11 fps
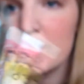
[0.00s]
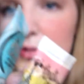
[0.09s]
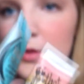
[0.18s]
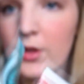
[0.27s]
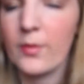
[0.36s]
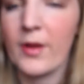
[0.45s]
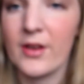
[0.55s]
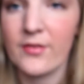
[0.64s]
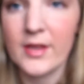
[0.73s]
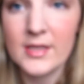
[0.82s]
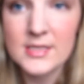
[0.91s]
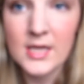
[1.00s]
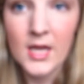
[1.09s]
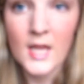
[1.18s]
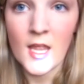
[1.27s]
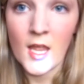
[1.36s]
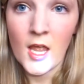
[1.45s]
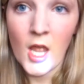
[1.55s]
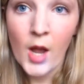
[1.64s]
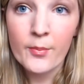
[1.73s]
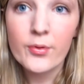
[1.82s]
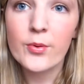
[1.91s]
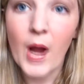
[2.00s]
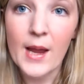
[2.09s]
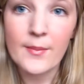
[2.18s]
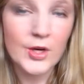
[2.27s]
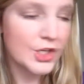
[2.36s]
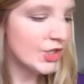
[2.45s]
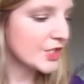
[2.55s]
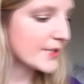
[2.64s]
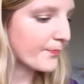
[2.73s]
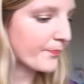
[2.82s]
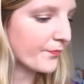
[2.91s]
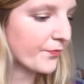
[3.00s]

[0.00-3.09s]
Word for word: two little Benefit primers.